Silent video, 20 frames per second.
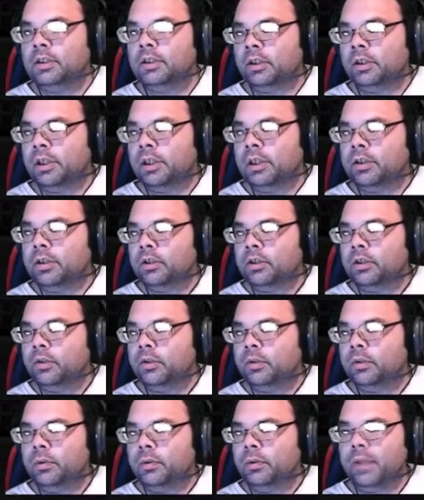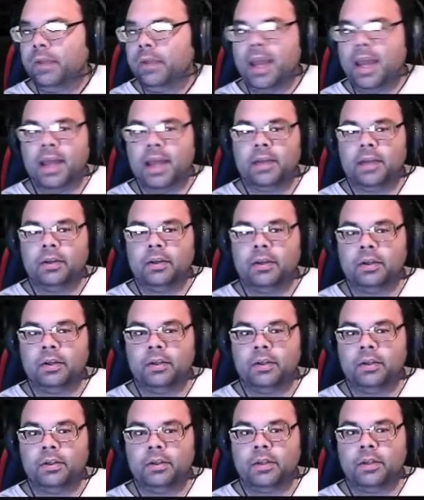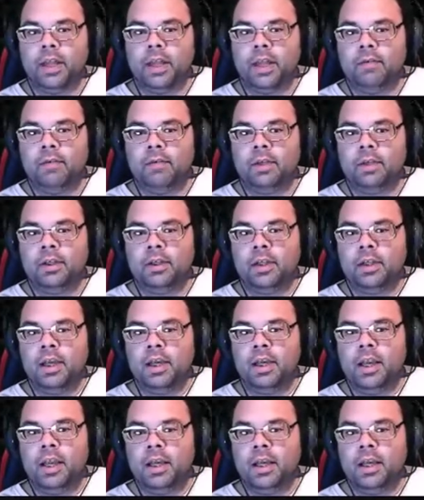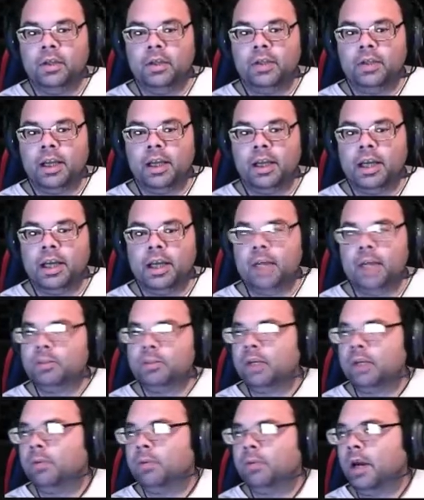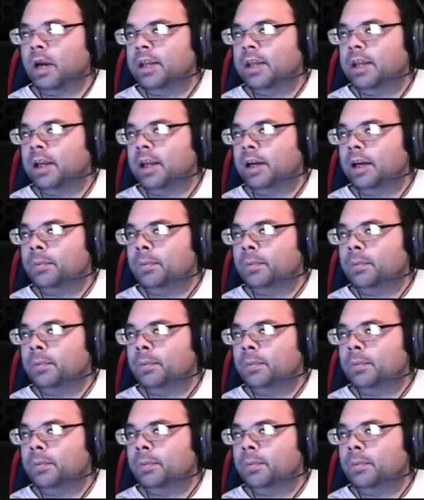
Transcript: let's do that, save it, and you see it comes up right there.